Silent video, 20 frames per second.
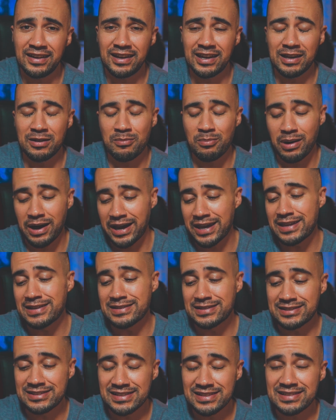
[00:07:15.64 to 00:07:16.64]
And by
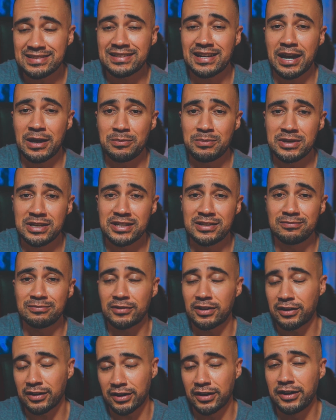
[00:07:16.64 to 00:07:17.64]
insist, I
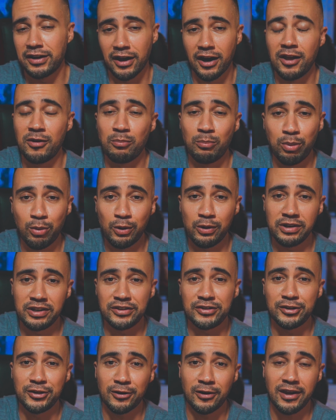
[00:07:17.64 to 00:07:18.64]
mean gun
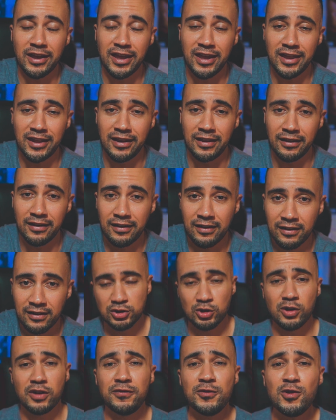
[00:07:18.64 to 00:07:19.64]
pointed to your head.
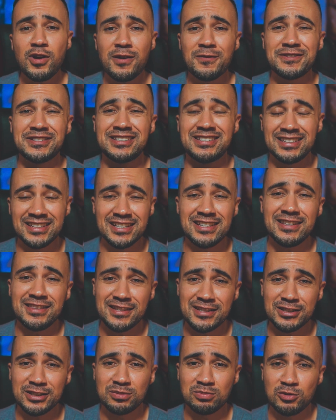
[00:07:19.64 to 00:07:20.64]
So if you have seen
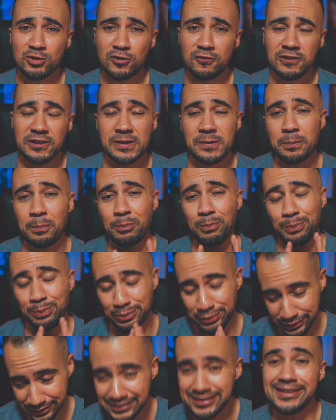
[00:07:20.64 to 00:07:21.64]
this movie,
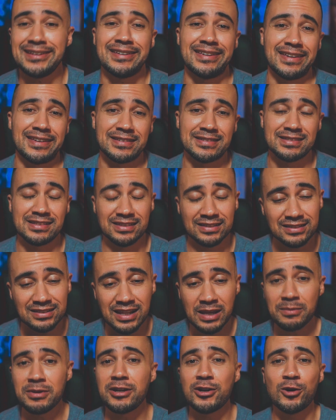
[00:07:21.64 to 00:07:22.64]
please
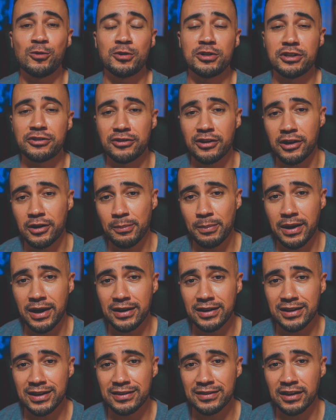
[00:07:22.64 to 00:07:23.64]
let me know what you thought
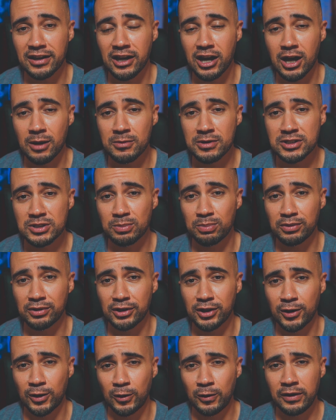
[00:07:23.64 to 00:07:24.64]
about it in the comments
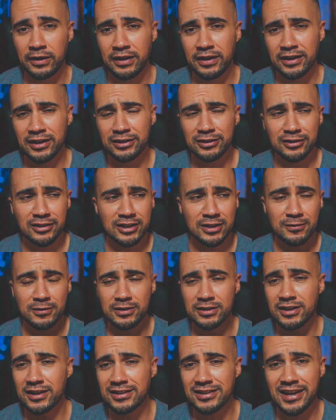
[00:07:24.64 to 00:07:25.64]
below. You can
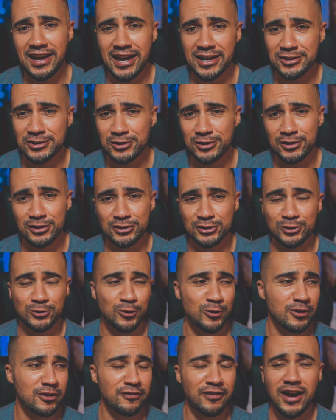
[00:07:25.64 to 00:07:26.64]
even attach the
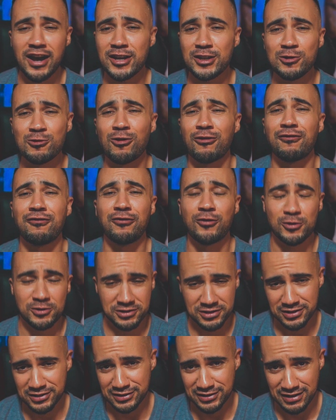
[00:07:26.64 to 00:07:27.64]
story of how you were
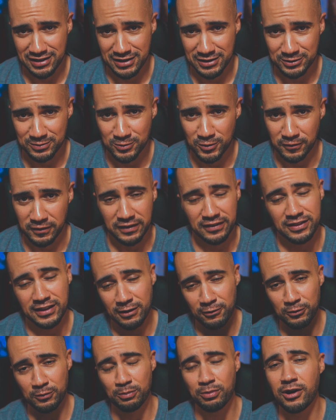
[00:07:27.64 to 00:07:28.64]
forced to see this movie.
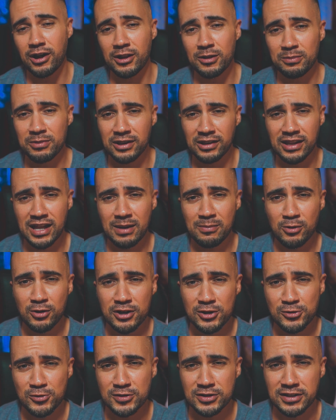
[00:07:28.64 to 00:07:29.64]
That would probably be a lot more
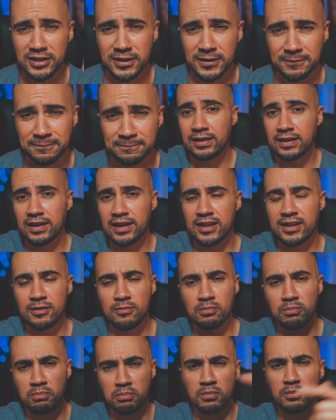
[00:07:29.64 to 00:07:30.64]
interesting.
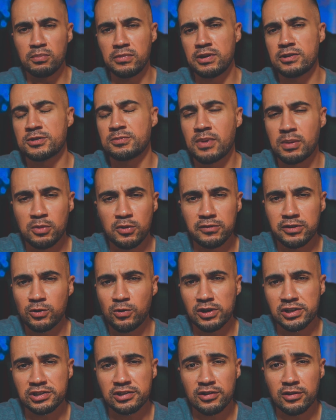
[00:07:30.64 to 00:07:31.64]
And here's my movie
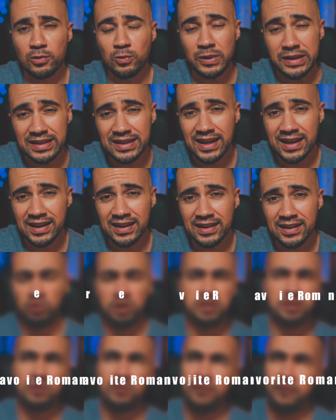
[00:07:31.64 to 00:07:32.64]
question of the week.
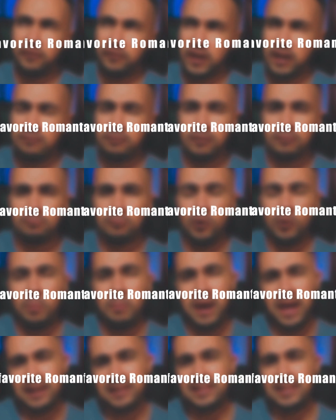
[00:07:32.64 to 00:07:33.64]
What's your favorite
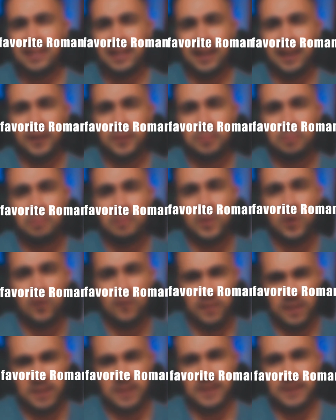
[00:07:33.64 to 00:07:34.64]
romantic
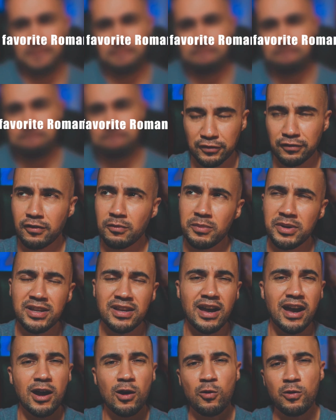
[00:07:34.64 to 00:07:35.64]
movie? For
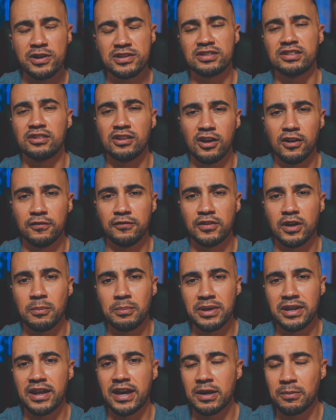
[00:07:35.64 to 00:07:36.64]
me, I always loved A
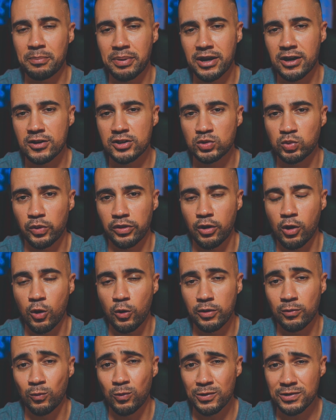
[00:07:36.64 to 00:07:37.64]
Midnight in Paris with
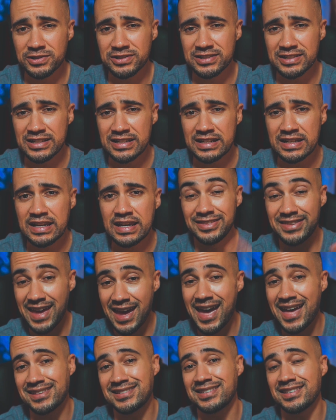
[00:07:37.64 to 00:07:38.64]
Owen Wilson.
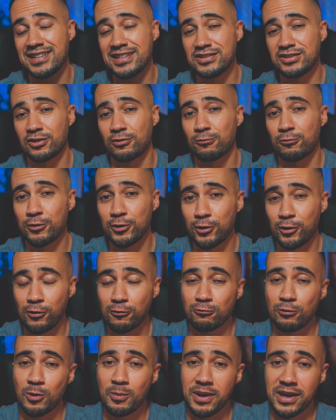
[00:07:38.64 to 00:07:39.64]
That is a real
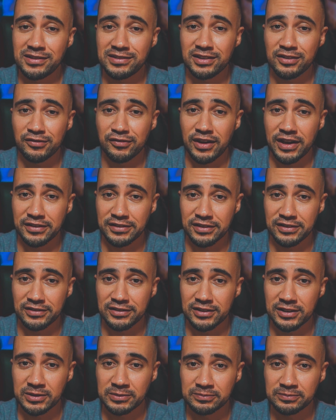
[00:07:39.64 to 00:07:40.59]
romantic fantasy.